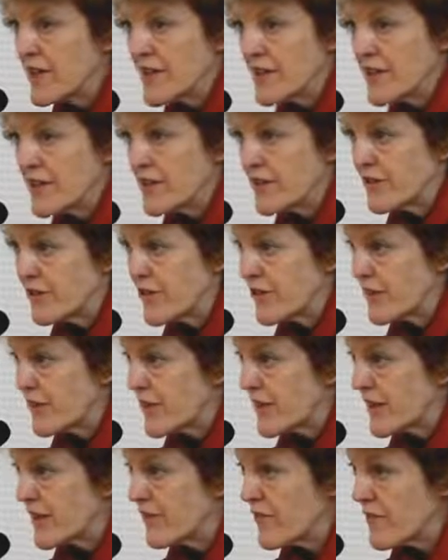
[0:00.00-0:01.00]
until you
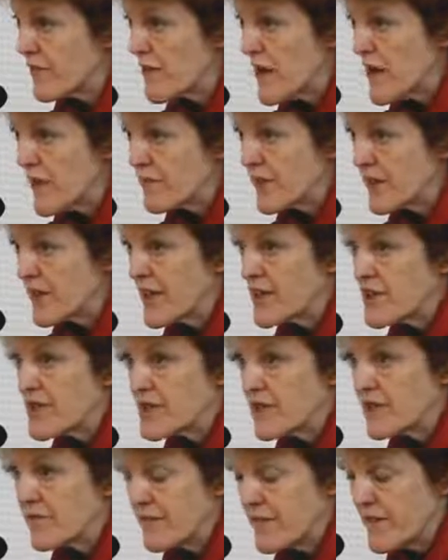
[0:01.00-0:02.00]
think of a
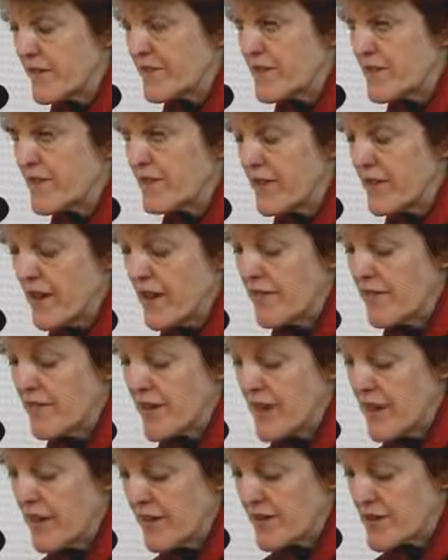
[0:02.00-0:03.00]
population of
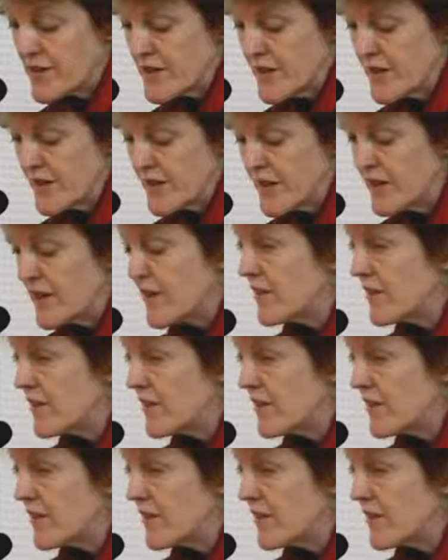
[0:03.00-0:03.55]
55,000.